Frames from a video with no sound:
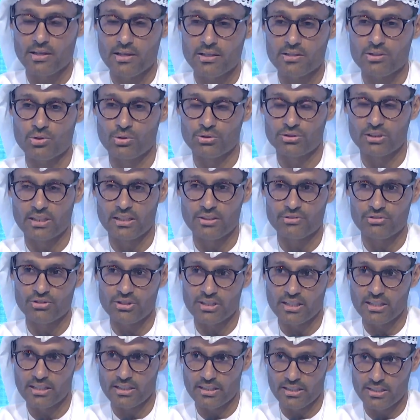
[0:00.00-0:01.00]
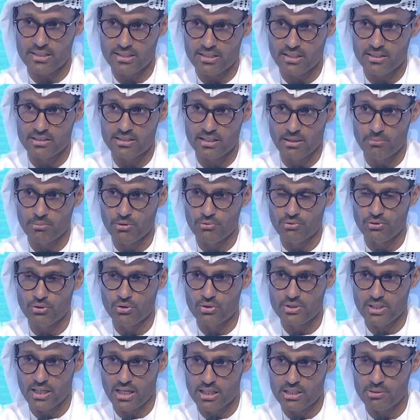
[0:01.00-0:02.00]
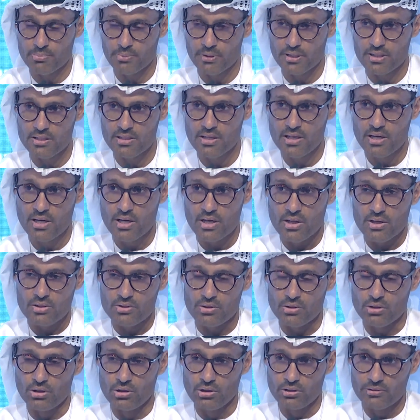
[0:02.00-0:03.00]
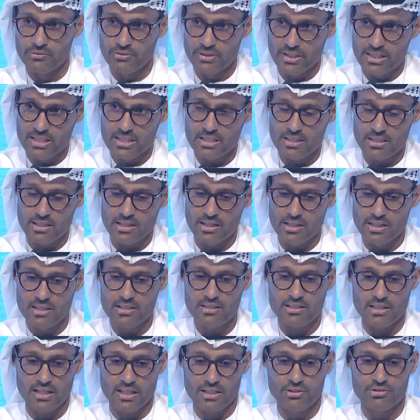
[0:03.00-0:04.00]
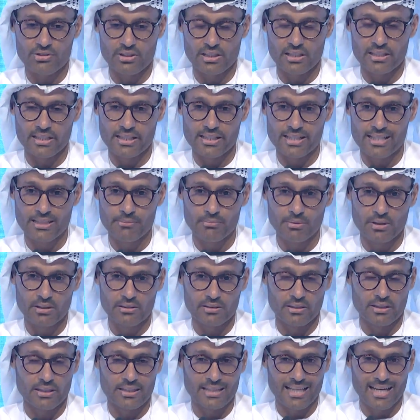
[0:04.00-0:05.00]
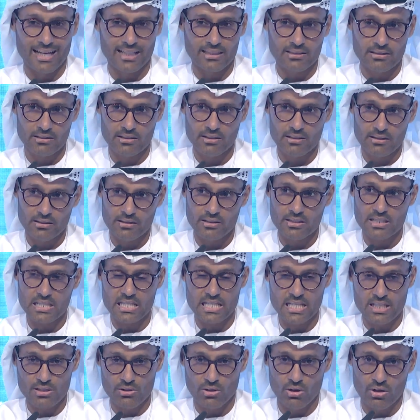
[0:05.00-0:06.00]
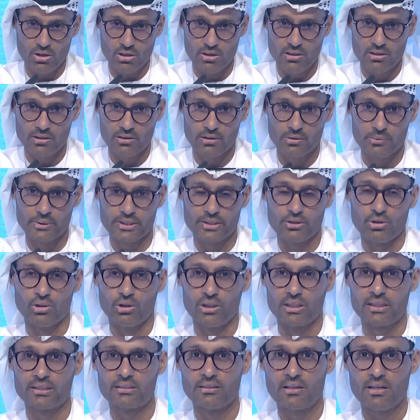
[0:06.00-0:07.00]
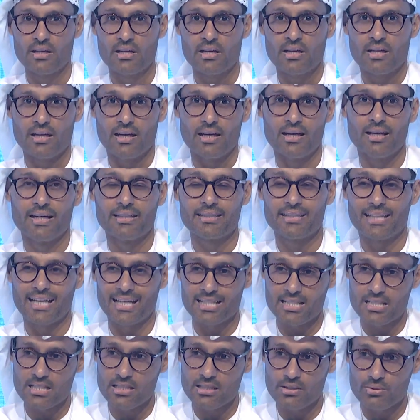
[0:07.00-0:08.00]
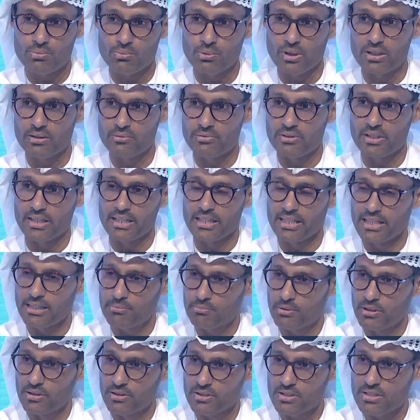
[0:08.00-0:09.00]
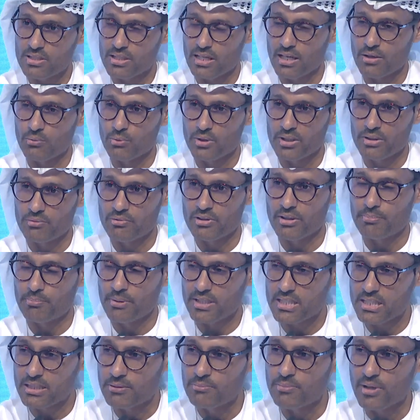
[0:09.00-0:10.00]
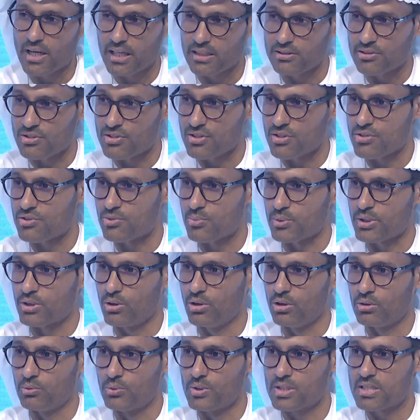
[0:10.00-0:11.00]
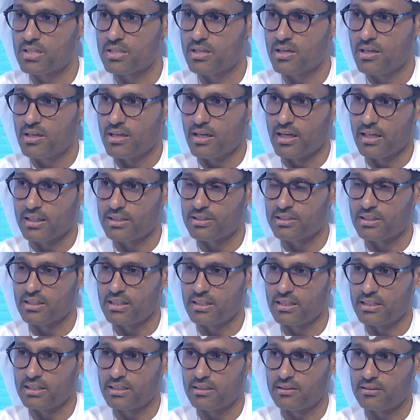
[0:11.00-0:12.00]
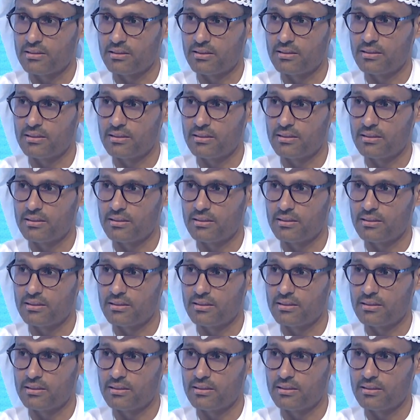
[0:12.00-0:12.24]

social engineering in some of those aspects. So all of this is actually enabled in that CSOC, we call it. And that's one of the enablers and one of the best practices we always actually